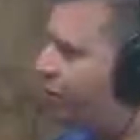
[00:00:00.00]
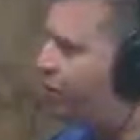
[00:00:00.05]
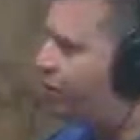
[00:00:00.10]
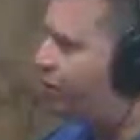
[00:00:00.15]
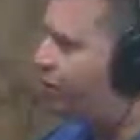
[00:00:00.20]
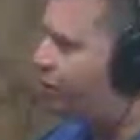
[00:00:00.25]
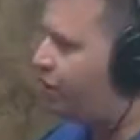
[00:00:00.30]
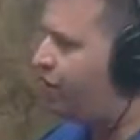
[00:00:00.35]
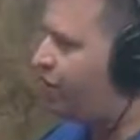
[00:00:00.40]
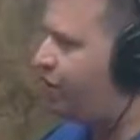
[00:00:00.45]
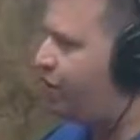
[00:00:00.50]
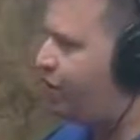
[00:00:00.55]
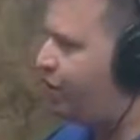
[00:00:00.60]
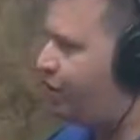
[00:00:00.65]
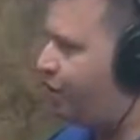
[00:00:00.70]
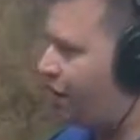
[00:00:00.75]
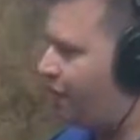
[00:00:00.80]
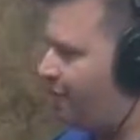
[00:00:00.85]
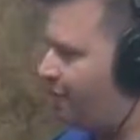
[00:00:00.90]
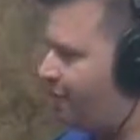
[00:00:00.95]

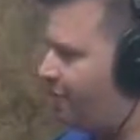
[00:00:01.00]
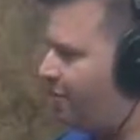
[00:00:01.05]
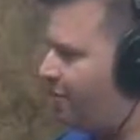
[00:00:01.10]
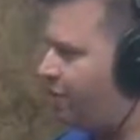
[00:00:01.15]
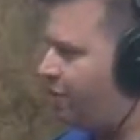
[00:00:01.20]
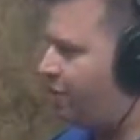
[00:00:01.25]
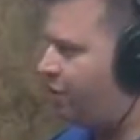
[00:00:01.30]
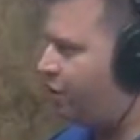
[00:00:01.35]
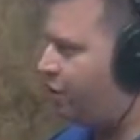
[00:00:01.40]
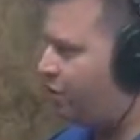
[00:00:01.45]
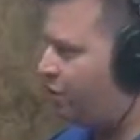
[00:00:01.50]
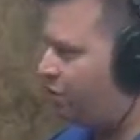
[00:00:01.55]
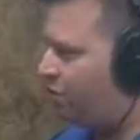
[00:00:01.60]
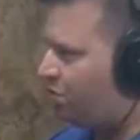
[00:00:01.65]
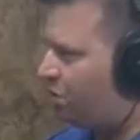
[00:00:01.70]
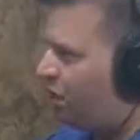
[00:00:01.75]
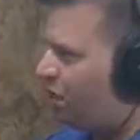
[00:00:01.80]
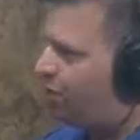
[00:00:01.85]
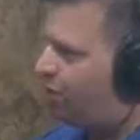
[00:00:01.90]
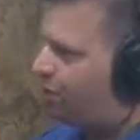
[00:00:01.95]
you come from either a
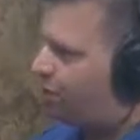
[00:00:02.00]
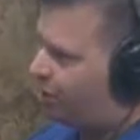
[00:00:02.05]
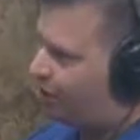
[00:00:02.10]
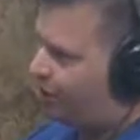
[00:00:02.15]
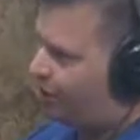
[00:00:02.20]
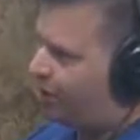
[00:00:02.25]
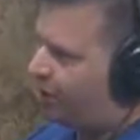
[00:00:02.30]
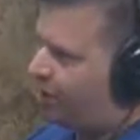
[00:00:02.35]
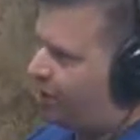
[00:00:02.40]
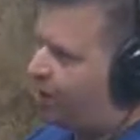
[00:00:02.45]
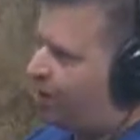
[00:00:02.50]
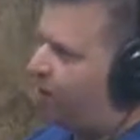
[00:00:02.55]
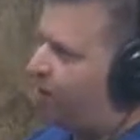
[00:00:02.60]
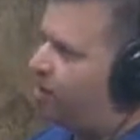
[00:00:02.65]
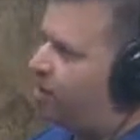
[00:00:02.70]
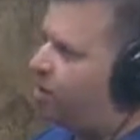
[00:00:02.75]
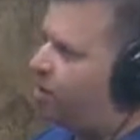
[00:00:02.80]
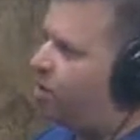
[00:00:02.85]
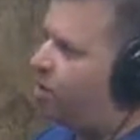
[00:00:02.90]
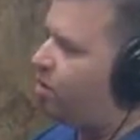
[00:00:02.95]
smaller city
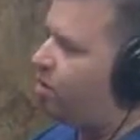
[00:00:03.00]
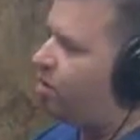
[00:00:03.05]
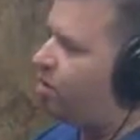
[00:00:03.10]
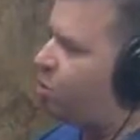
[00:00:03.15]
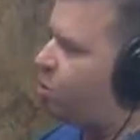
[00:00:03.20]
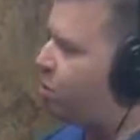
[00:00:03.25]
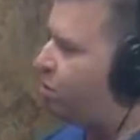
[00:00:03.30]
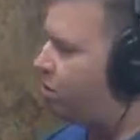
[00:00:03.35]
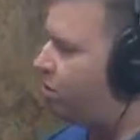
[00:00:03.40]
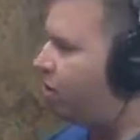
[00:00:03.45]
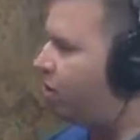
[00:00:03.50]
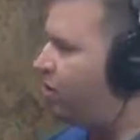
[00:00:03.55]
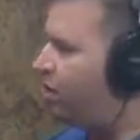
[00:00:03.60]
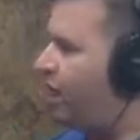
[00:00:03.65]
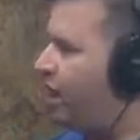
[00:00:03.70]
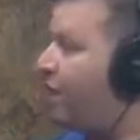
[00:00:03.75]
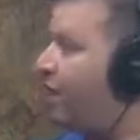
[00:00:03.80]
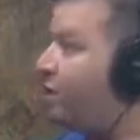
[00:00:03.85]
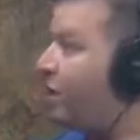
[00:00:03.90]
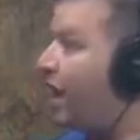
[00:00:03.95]
or
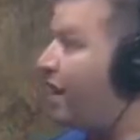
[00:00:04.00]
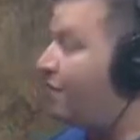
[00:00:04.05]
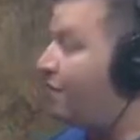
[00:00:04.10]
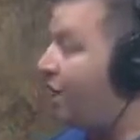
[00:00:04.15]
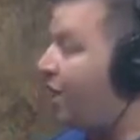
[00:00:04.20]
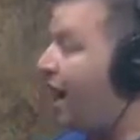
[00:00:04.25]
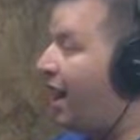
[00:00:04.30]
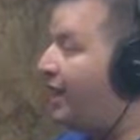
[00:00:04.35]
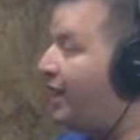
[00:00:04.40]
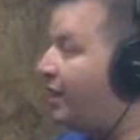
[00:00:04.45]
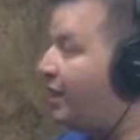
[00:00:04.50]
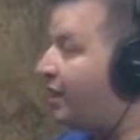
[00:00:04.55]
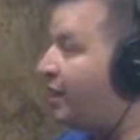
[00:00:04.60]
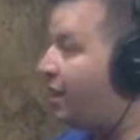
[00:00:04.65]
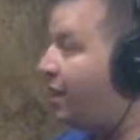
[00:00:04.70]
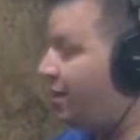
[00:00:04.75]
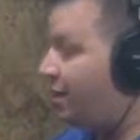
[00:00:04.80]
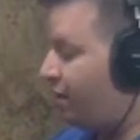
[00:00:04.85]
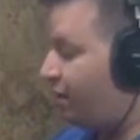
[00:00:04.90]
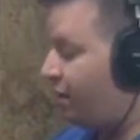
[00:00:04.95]
and you have the idea,
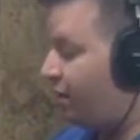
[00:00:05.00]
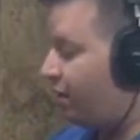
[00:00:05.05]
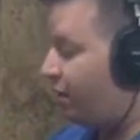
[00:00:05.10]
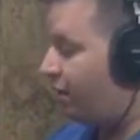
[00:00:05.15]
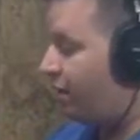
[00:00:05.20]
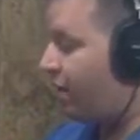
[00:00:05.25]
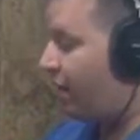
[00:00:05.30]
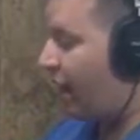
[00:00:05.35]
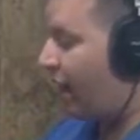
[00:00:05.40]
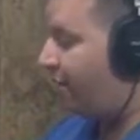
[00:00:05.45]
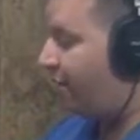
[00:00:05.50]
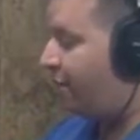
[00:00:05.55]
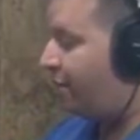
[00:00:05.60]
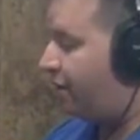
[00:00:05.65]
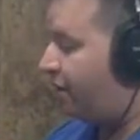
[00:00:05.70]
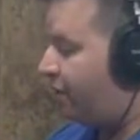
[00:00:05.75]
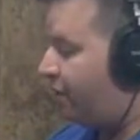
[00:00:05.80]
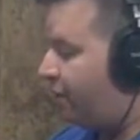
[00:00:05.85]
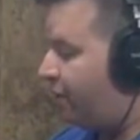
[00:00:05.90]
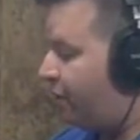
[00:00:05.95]
you have the
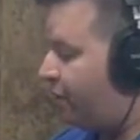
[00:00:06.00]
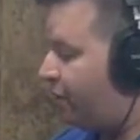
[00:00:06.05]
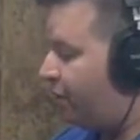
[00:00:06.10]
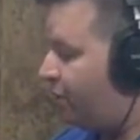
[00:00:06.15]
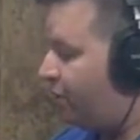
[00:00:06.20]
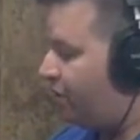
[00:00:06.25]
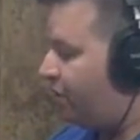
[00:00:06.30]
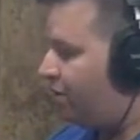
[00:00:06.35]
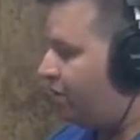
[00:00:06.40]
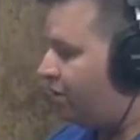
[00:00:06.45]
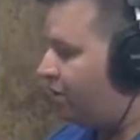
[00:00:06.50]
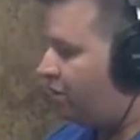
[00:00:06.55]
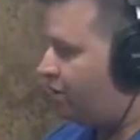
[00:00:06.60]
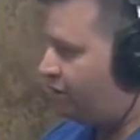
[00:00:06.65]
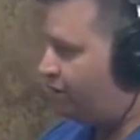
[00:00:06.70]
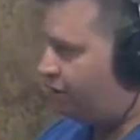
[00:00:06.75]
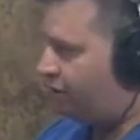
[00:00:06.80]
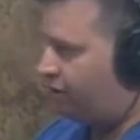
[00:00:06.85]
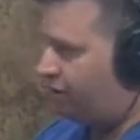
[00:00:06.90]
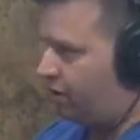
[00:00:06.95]
option of, do I want to
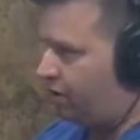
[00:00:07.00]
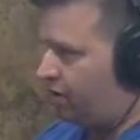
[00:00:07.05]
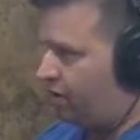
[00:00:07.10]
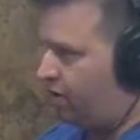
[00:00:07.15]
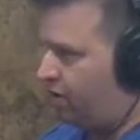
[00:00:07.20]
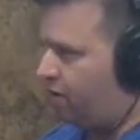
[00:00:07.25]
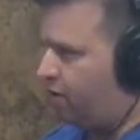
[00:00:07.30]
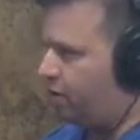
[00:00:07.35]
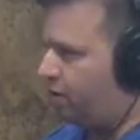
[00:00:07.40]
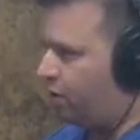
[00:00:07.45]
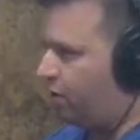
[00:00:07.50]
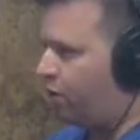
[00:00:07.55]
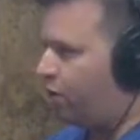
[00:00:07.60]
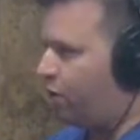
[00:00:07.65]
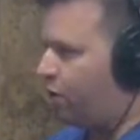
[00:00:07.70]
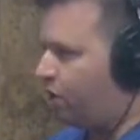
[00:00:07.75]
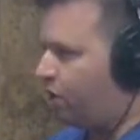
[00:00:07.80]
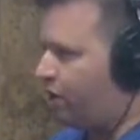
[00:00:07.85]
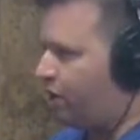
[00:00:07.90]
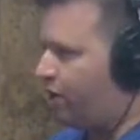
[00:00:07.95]
move to New
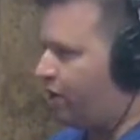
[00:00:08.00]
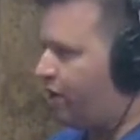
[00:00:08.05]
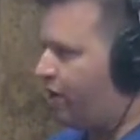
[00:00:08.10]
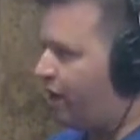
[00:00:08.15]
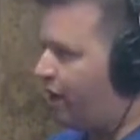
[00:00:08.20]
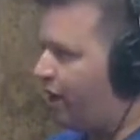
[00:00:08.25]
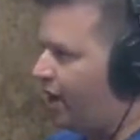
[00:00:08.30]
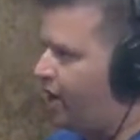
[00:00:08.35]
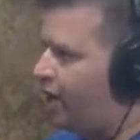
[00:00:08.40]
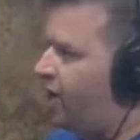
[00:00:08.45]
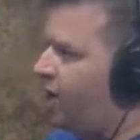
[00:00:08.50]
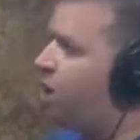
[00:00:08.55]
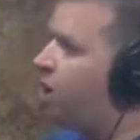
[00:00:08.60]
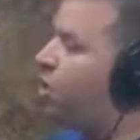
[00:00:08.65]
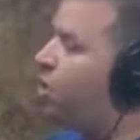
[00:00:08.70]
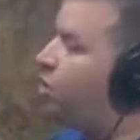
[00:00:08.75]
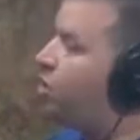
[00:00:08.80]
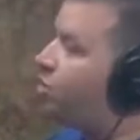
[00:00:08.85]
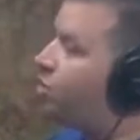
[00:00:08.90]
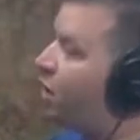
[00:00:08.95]
York or L.A.,
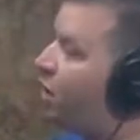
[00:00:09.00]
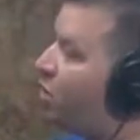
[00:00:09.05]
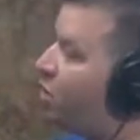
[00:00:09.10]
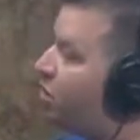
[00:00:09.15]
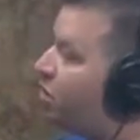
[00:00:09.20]
or do I want to